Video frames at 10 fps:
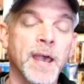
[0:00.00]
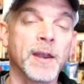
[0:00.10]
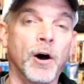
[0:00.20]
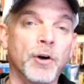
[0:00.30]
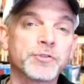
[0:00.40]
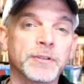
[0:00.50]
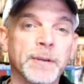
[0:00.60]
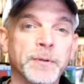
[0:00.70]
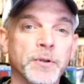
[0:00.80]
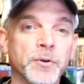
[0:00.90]
And also
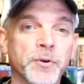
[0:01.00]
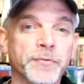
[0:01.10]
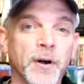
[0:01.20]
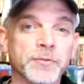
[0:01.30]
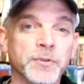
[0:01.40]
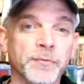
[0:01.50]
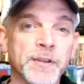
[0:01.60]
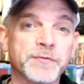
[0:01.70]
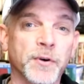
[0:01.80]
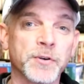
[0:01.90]
let me know your thoughts on
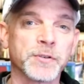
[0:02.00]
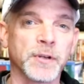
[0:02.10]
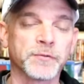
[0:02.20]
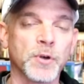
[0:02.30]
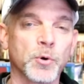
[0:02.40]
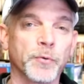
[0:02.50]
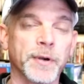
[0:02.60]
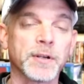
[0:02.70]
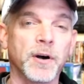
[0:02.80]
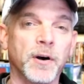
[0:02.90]
this version of Total
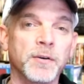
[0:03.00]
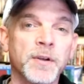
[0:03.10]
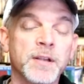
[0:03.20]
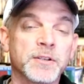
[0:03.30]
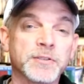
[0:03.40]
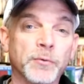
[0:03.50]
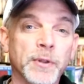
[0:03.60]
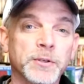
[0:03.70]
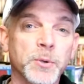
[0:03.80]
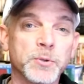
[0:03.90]
Recall, because I
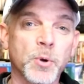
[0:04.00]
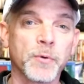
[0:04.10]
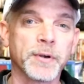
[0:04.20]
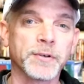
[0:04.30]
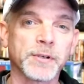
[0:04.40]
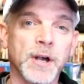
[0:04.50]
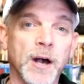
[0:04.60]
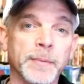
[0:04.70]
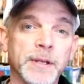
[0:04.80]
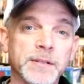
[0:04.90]
really do enjoy reading your
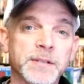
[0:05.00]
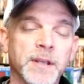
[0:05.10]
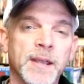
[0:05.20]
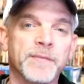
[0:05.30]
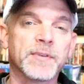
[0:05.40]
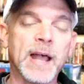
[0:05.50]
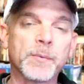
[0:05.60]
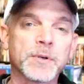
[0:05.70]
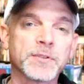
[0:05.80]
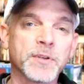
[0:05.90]
comments. If you
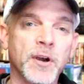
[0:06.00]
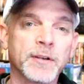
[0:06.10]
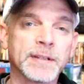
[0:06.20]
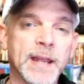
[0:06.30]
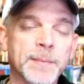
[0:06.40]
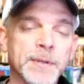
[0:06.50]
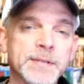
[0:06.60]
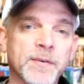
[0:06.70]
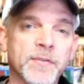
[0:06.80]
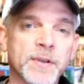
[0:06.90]
like what you saw here today, please
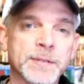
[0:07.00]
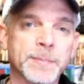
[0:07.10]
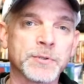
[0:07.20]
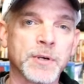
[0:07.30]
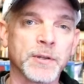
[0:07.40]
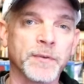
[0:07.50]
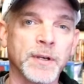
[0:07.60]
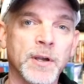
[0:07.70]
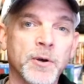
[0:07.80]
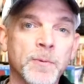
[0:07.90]
give it a thumbs up and share the
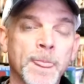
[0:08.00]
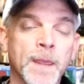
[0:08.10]
video.